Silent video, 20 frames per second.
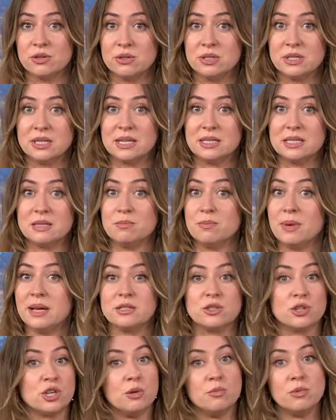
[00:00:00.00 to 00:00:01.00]
who says
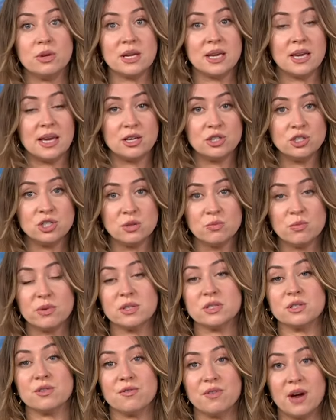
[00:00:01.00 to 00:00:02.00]
better communication
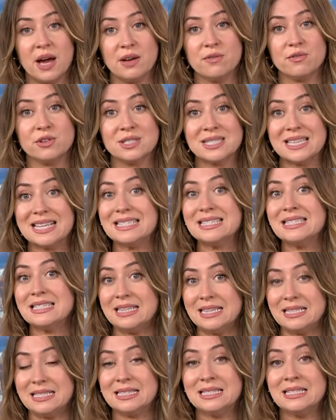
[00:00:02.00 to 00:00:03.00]
with survivors is
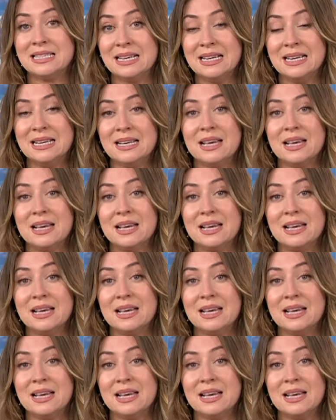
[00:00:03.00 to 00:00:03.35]
needed